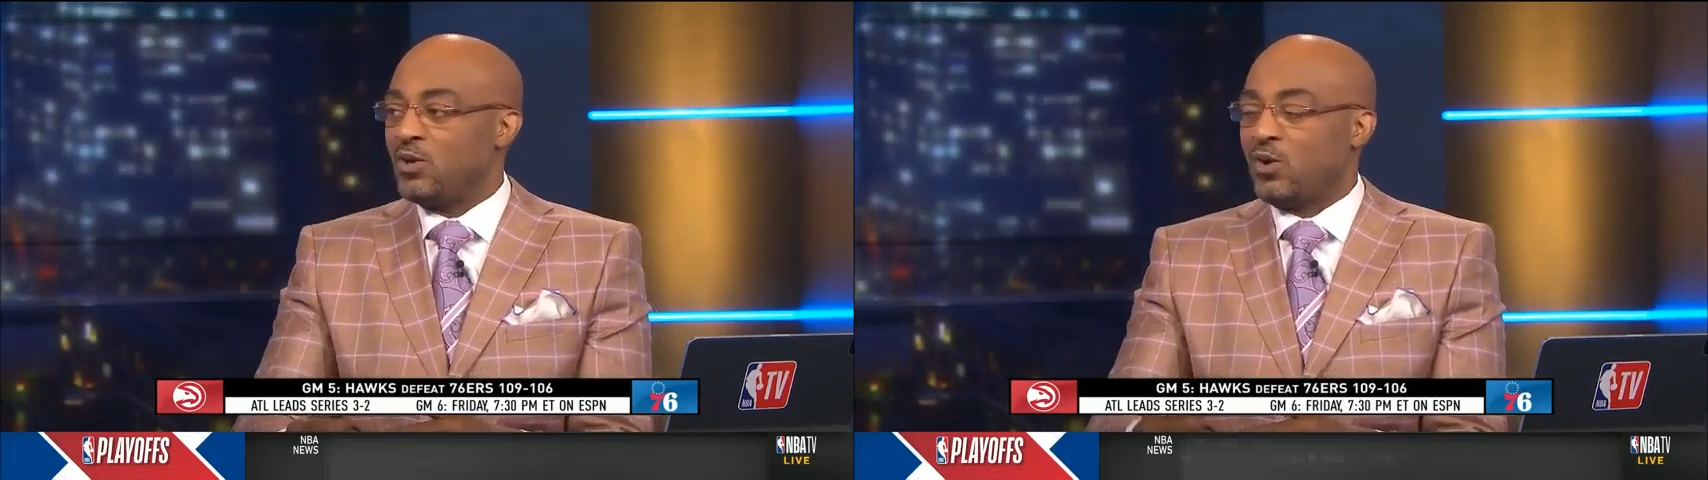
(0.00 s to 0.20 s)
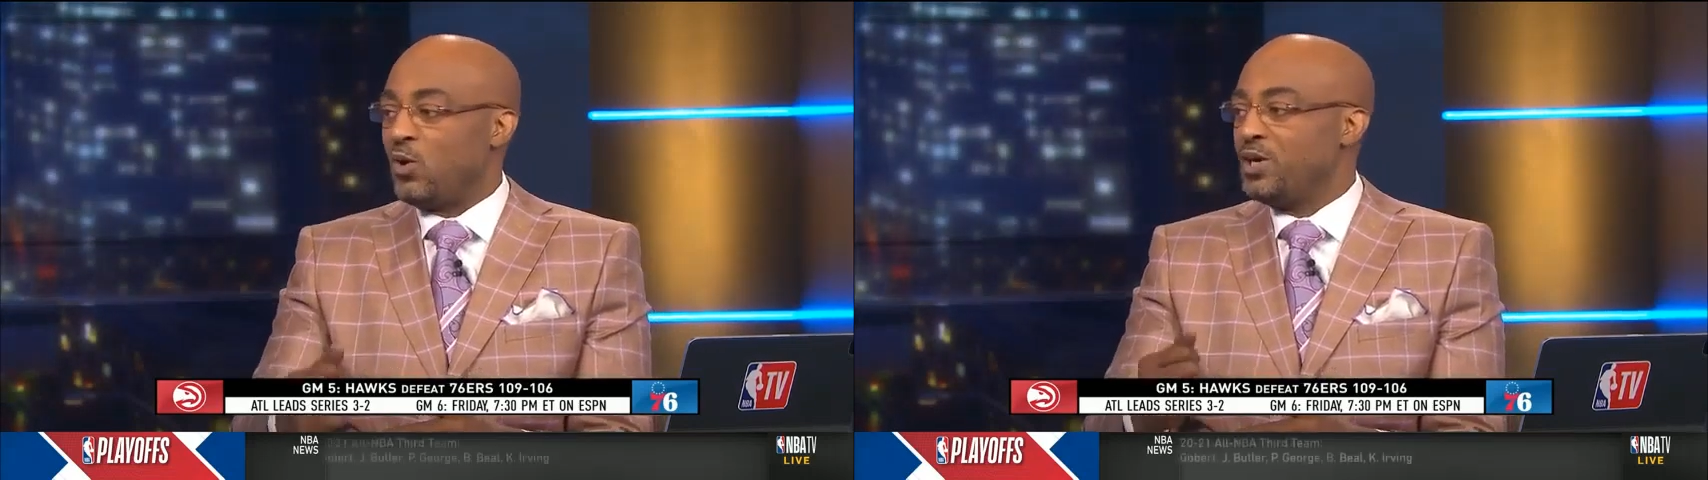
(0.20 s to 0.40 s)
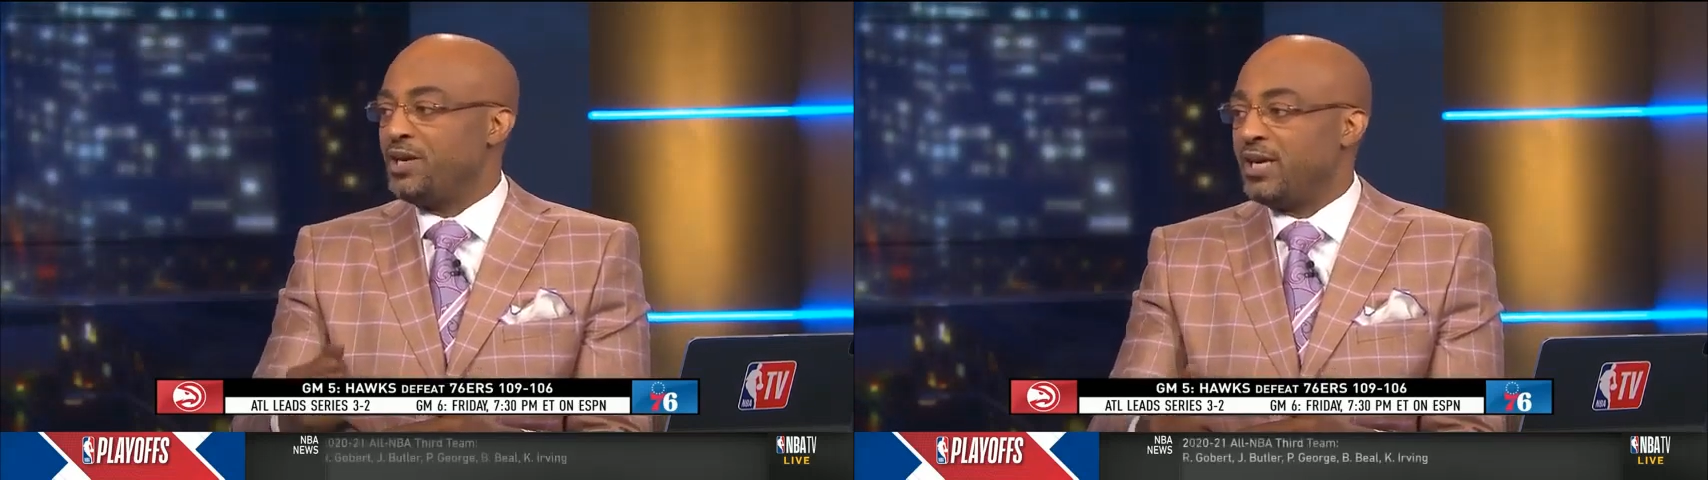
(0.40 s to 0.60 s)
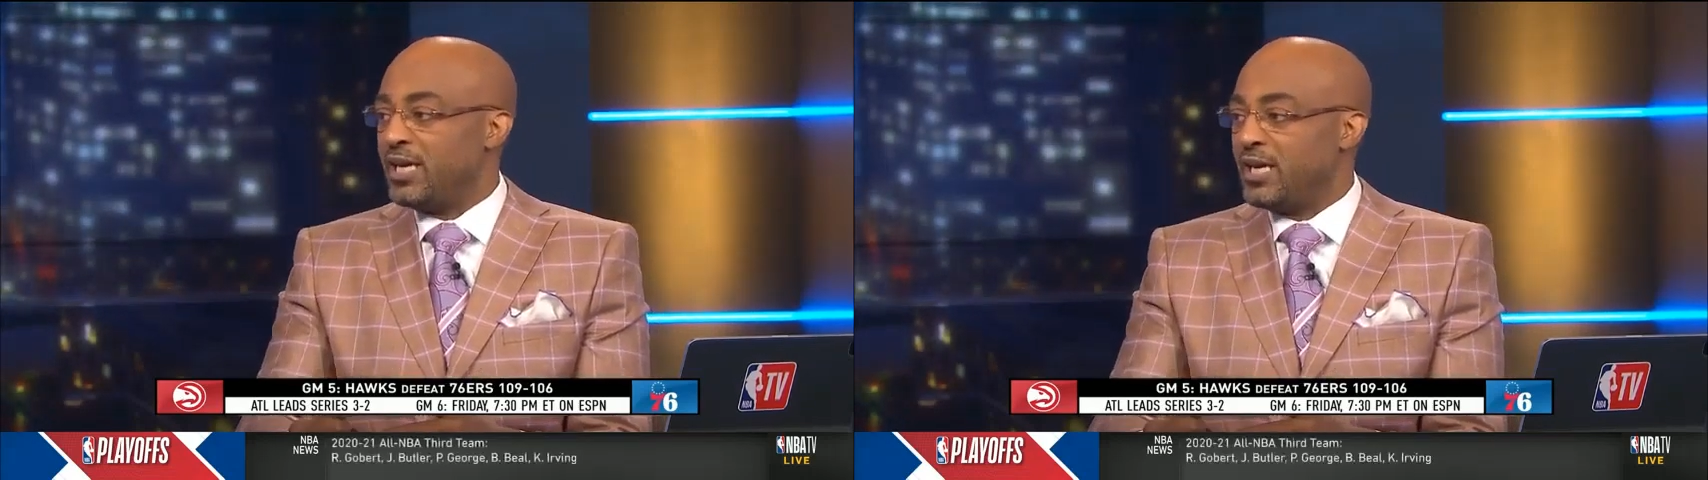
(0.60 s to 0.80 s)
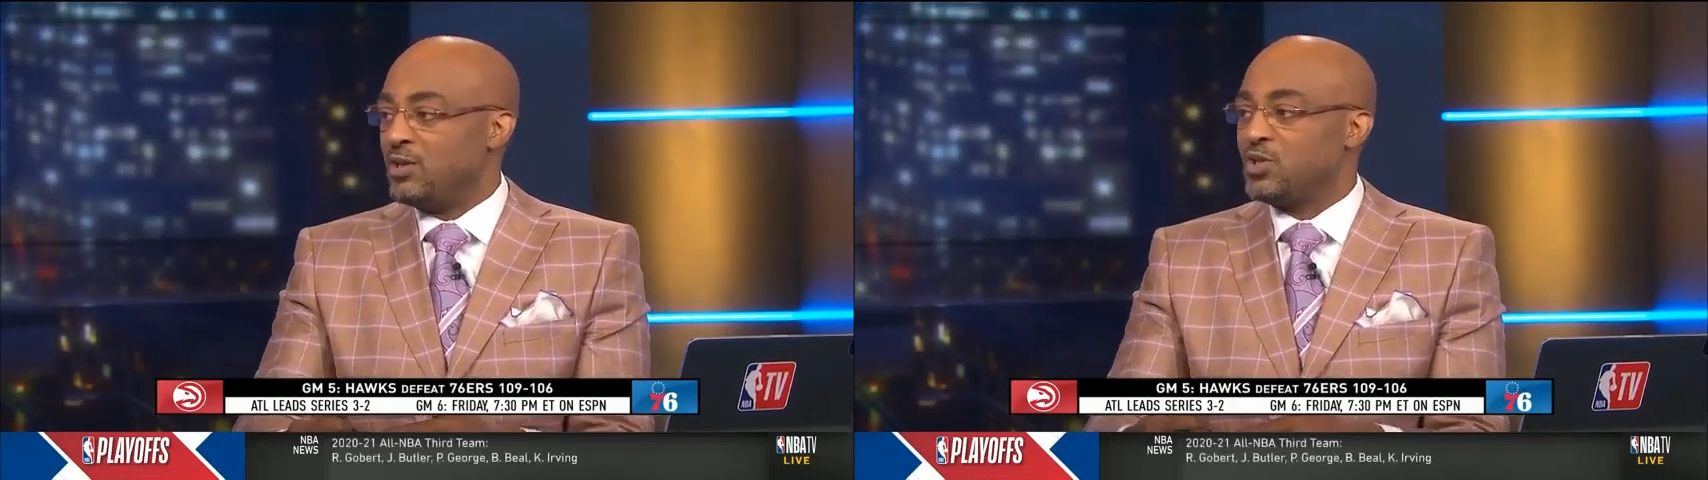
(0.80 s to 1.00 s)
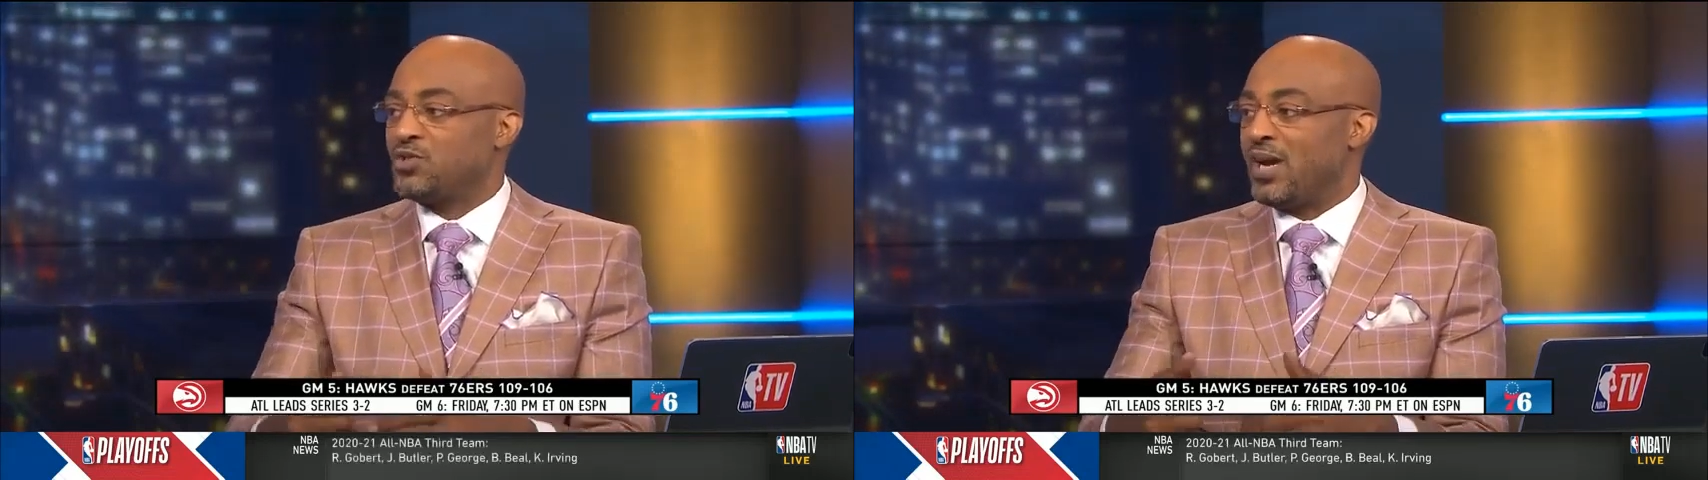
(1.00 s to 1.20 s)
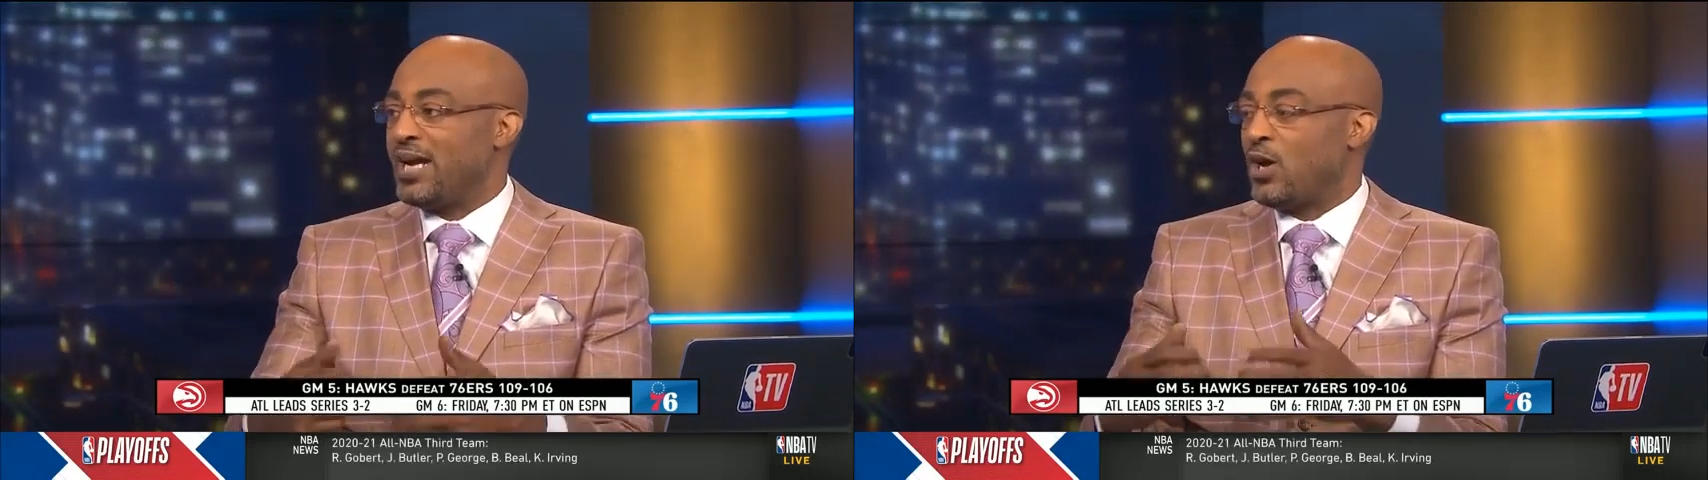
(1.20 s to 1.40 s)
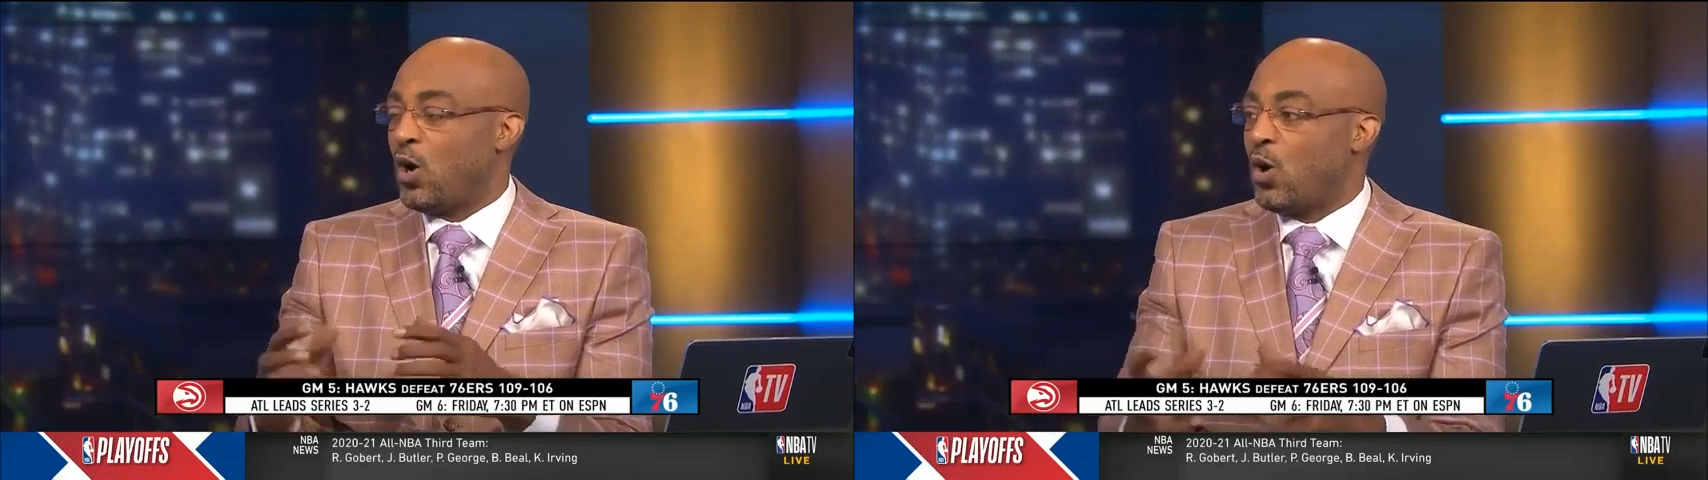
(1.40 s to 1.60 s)
on your heels trying to
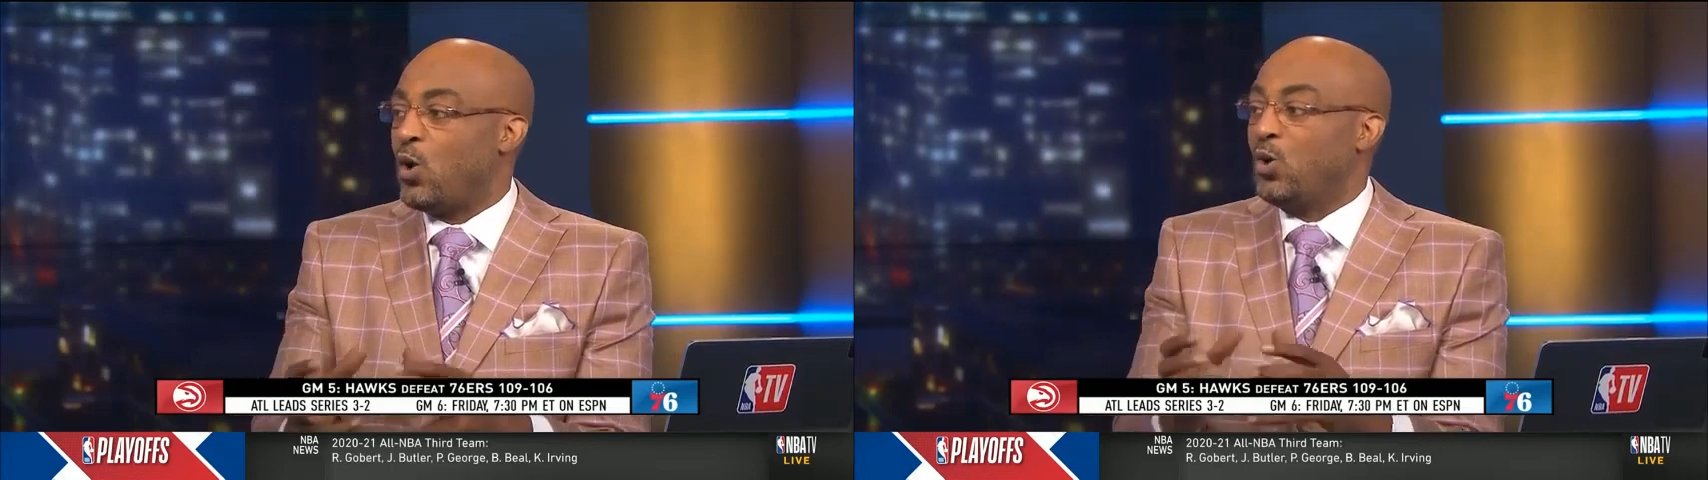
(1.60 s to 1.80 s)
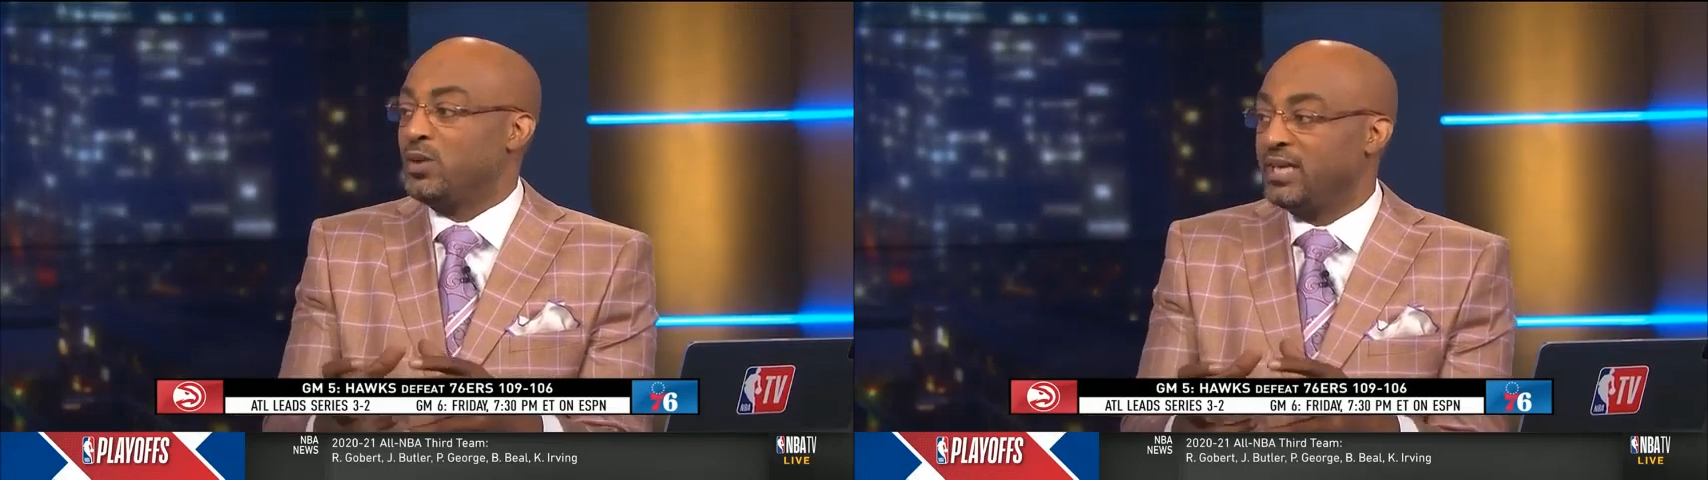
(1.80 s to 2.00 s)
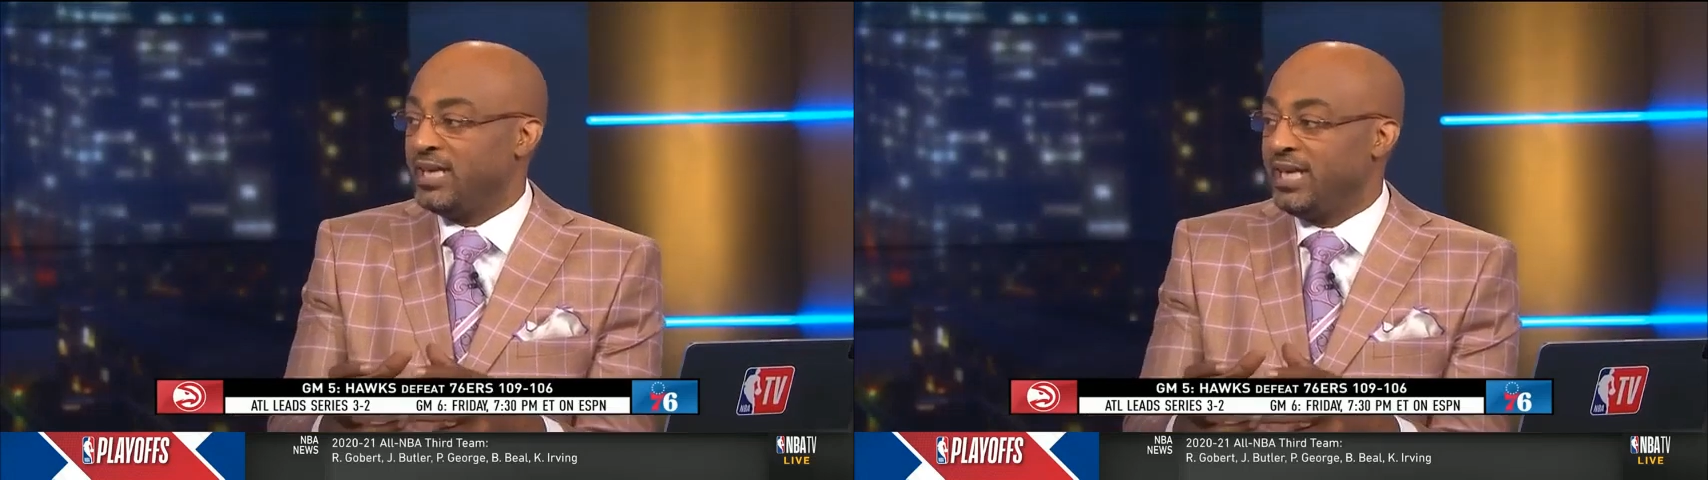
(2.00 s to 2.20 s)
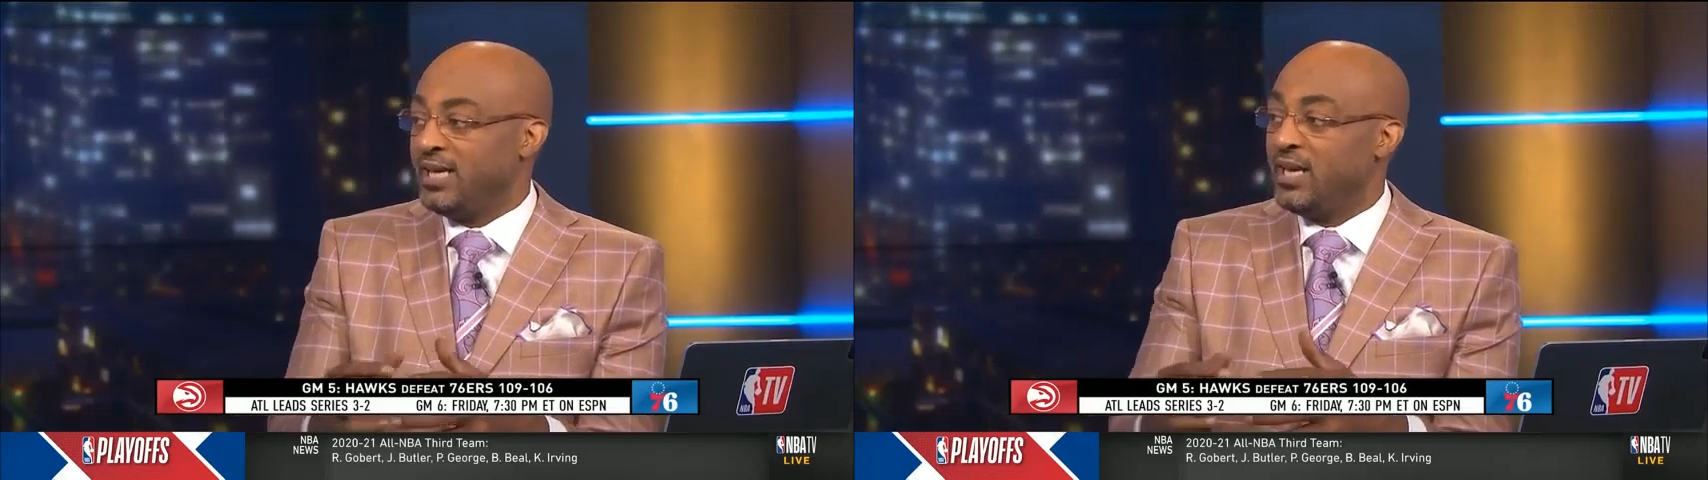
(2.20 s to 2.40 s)
hold the lead